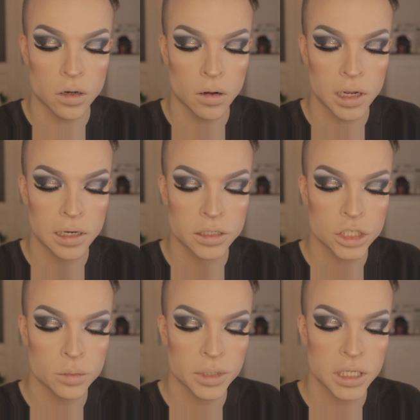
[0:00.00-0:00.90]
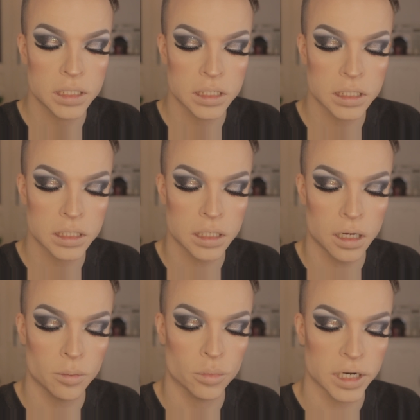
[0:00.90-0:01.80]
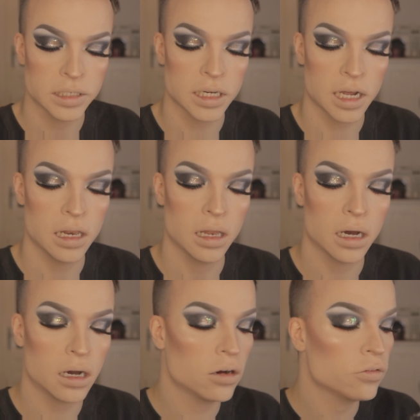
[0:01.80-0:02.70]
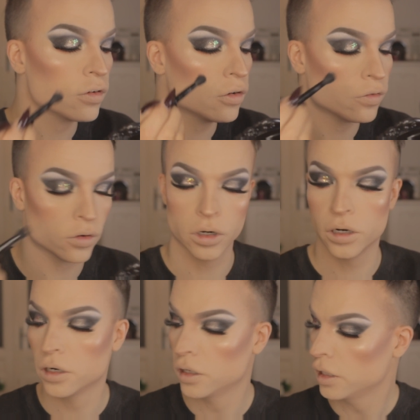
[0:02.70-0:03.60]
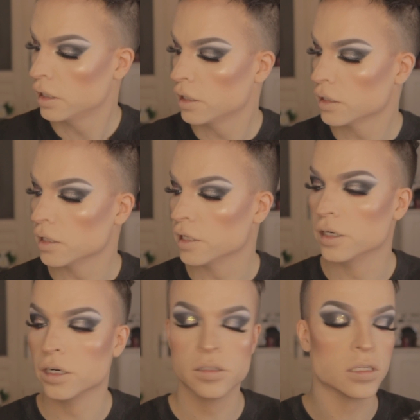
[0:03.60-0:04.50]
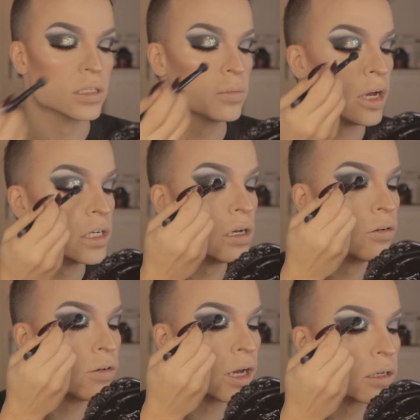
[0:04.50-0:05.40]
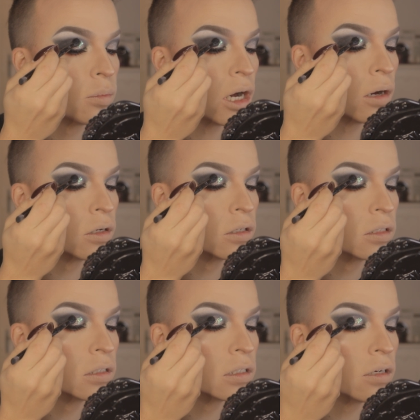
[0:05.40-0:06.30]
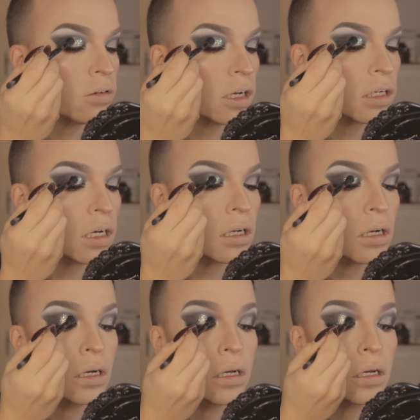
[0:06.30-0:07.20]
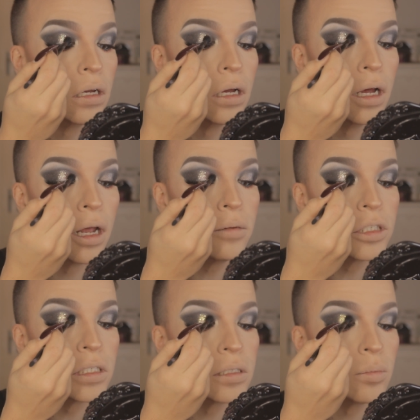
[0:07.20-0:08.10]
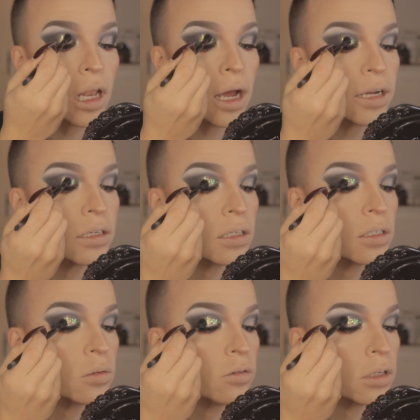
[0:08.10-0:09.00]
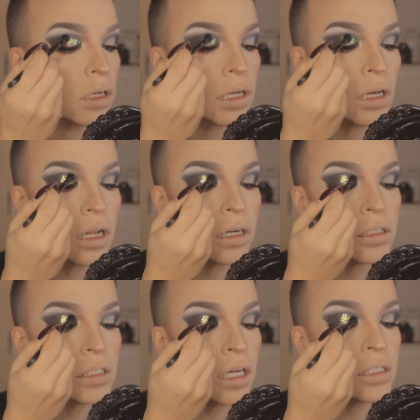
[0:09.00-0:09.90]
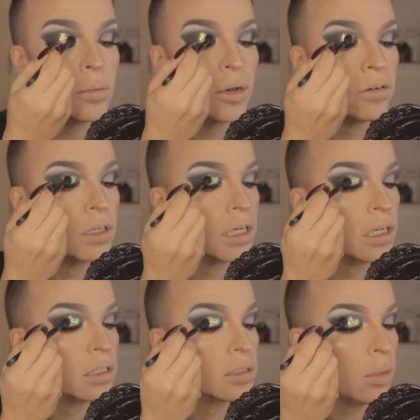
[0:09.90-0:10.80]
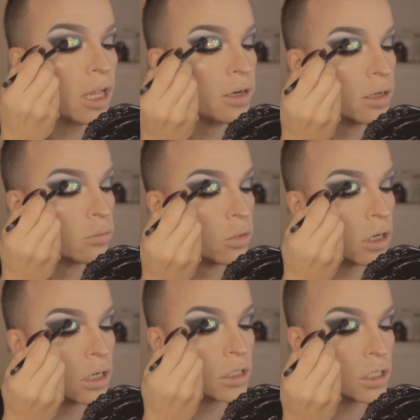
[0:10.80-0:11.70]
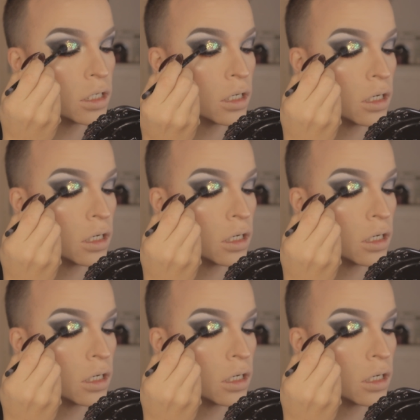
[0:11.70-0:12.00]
Eulenspiegel, a brand that I love for glitters and special effect powders and stuff like that. And I'm just applying this with a little Anastasia Beverly Hills blending brush.